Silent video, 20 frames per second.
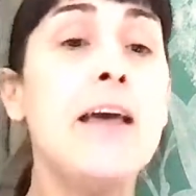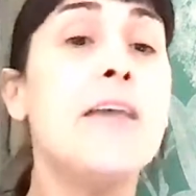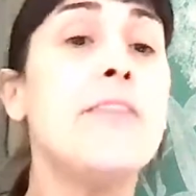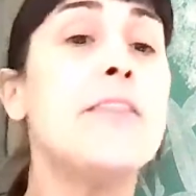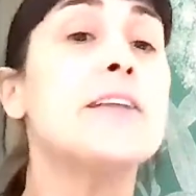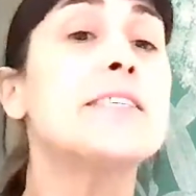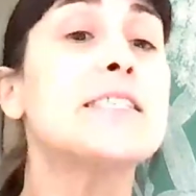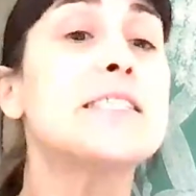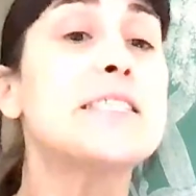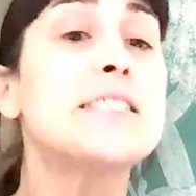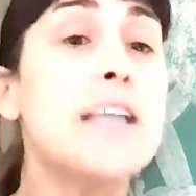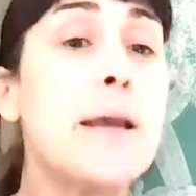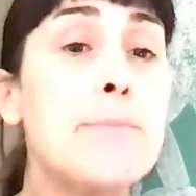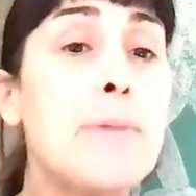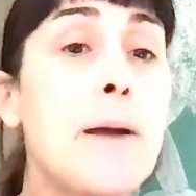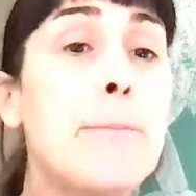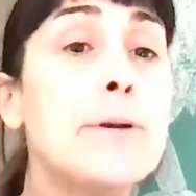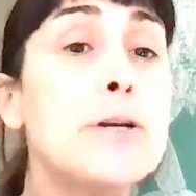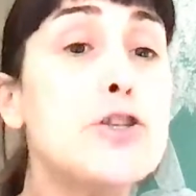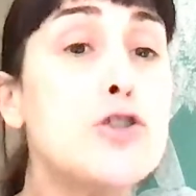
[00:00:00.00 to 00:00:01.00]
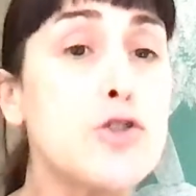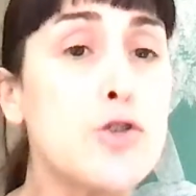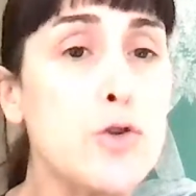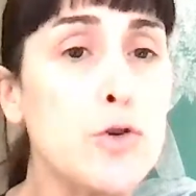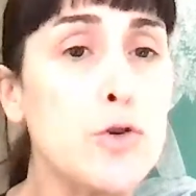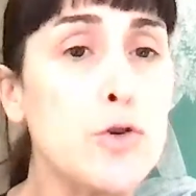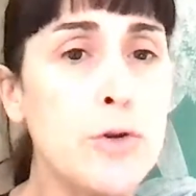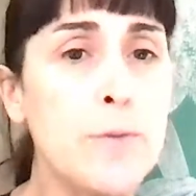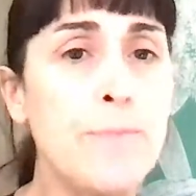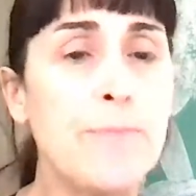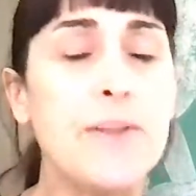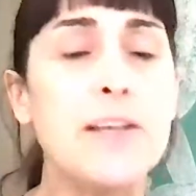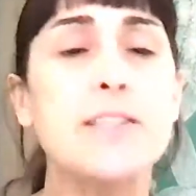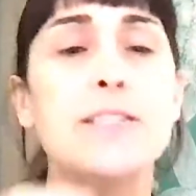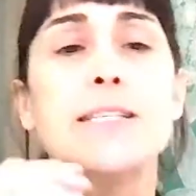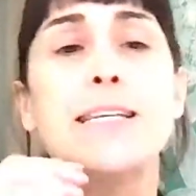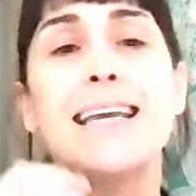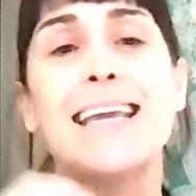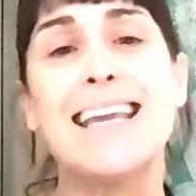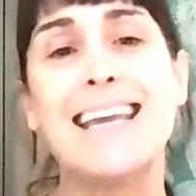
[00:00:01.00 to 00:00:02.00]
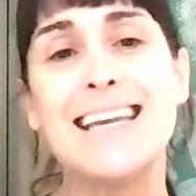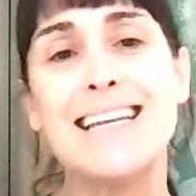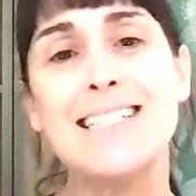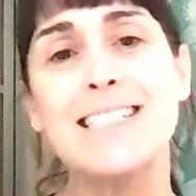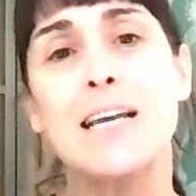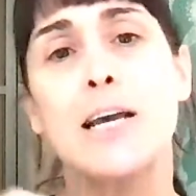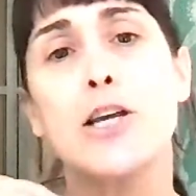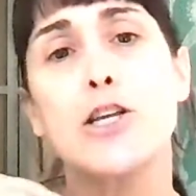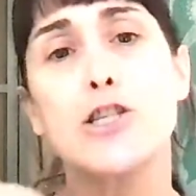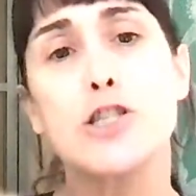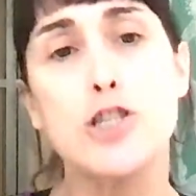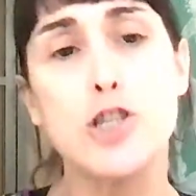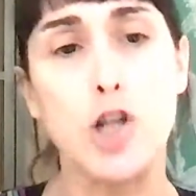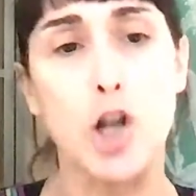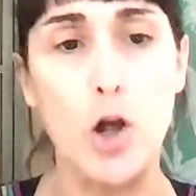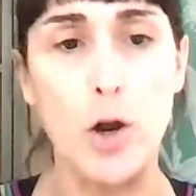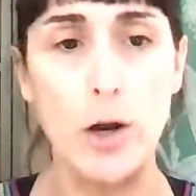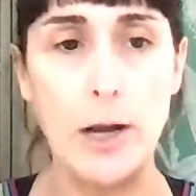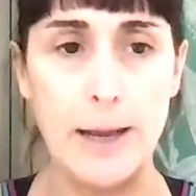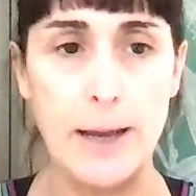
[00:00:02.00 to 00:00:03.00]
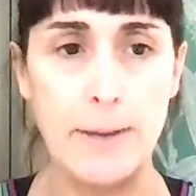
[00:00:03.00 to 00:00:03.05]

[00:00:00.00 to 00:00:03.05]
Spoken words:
Then step number 2 is to eat slowly.